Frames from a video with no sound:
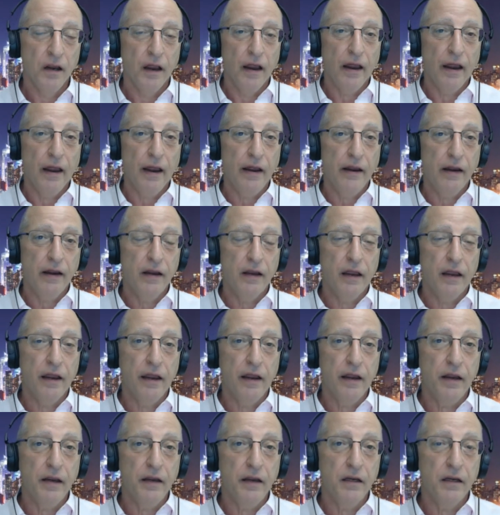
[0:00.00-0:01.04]

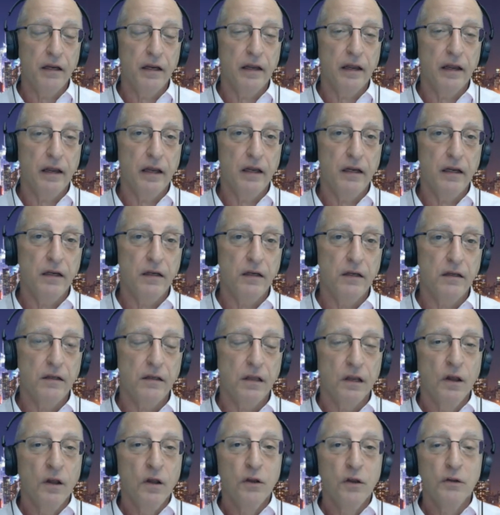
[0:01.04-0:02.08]
a
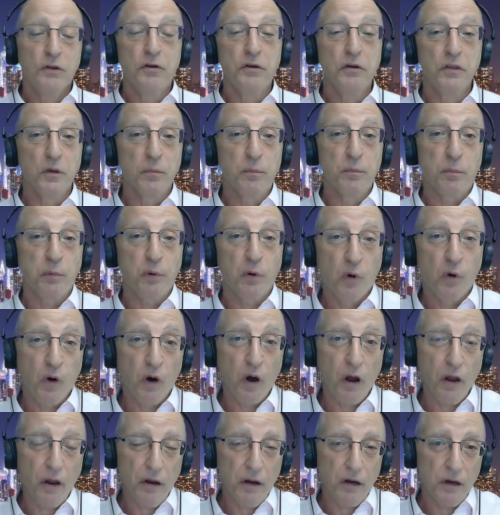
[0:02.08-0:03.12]
to the
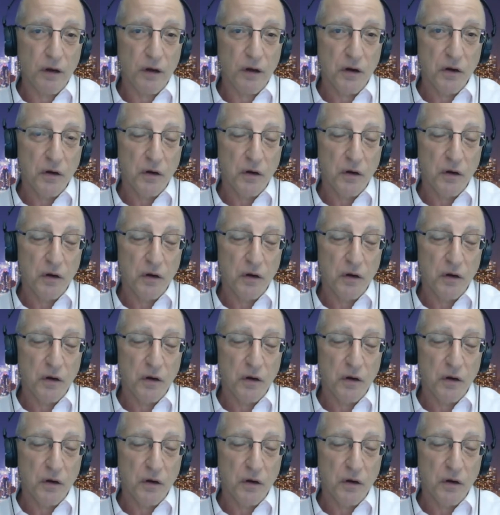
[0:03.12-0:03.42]
point